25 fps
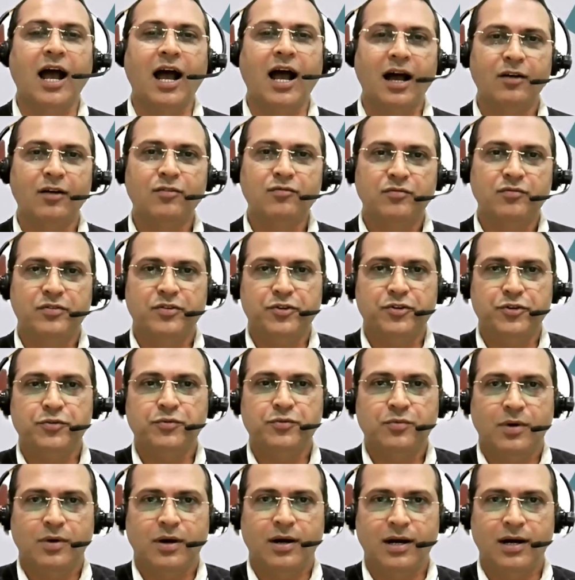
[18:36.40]
how
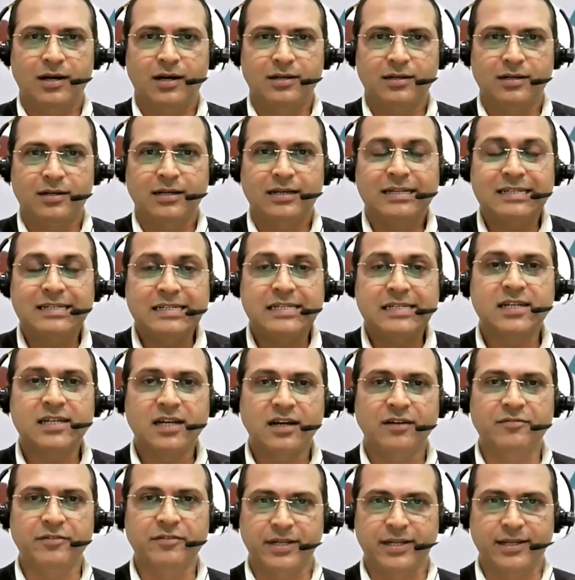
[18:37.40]
you are
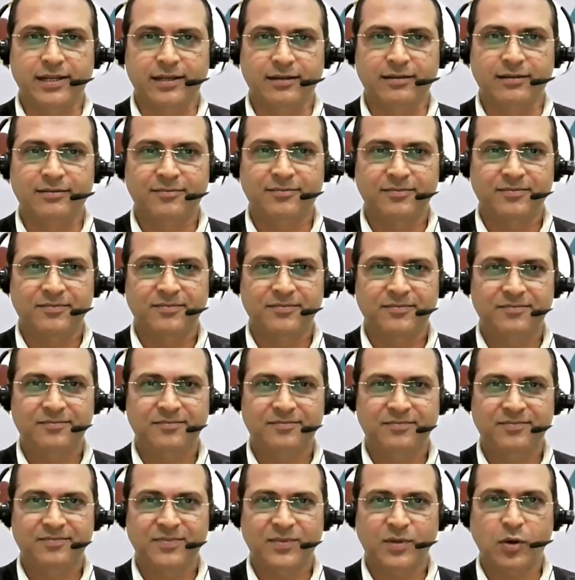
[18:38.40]
recovering,
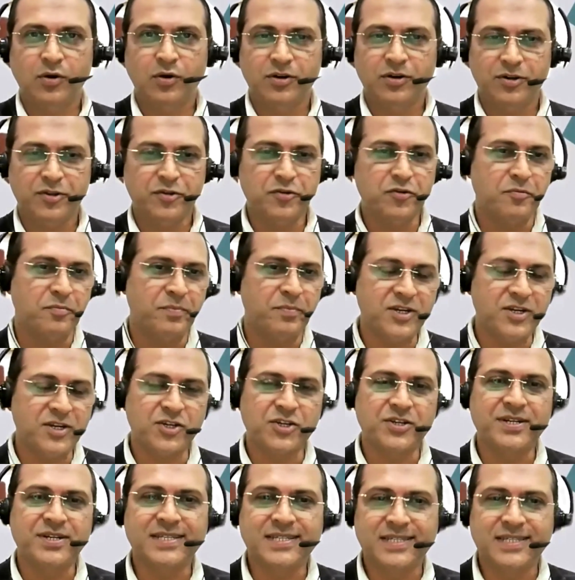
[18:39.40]
or your
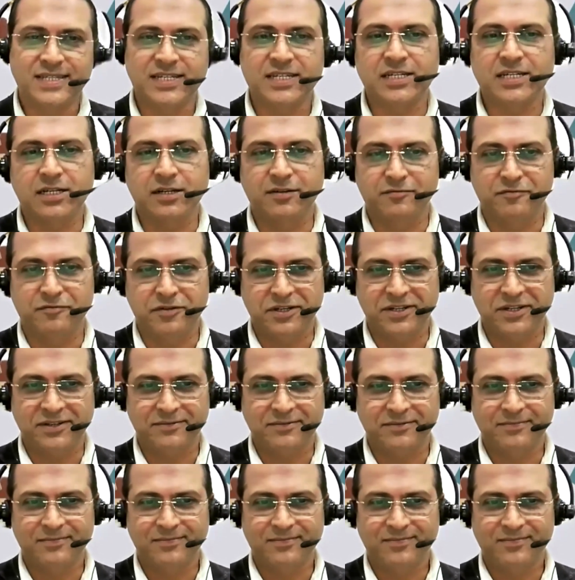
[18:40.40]
patient is recovering.
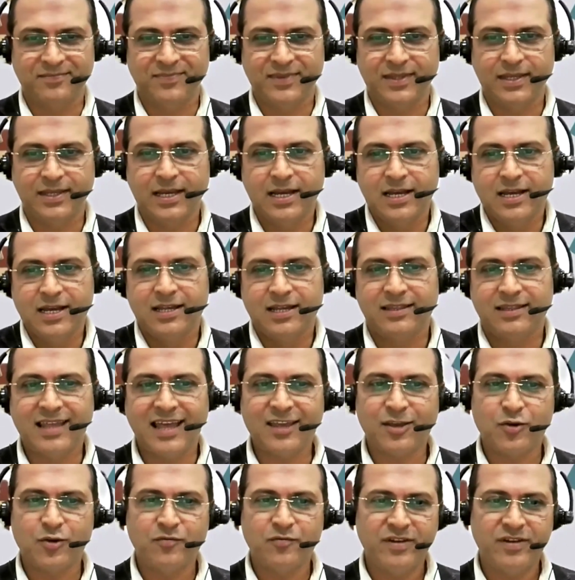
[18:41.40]

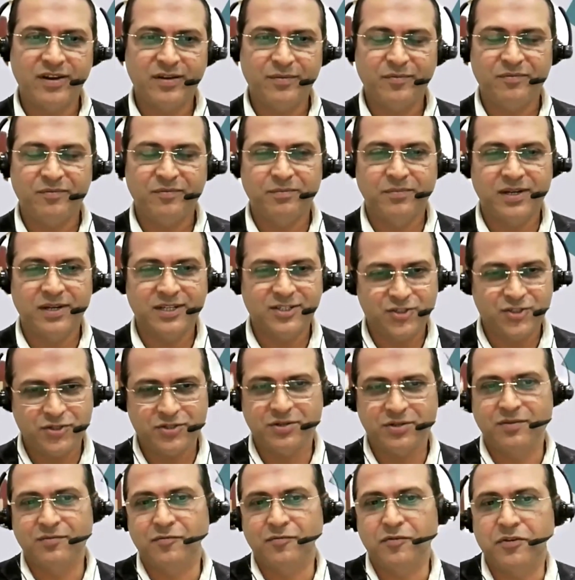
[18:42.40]
Thank you very
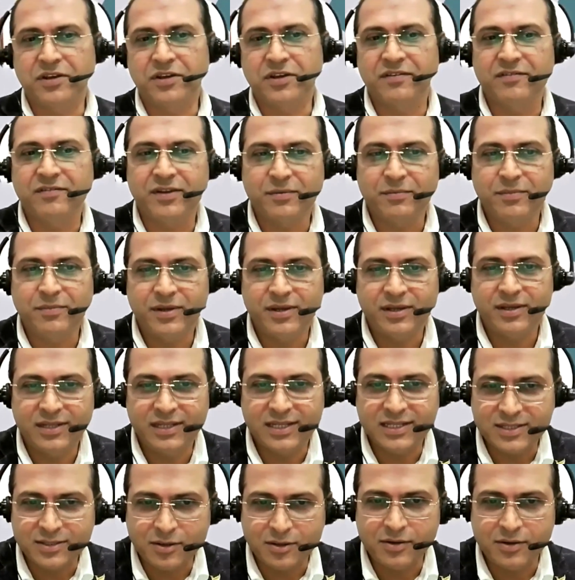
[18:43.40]
much for giving me
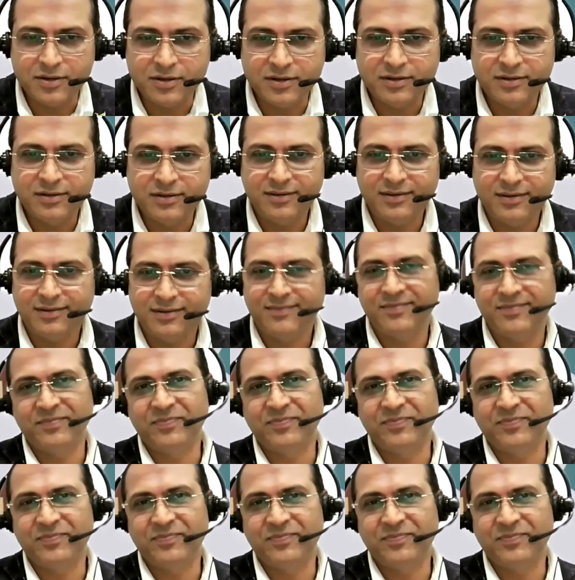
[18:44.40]
this honor.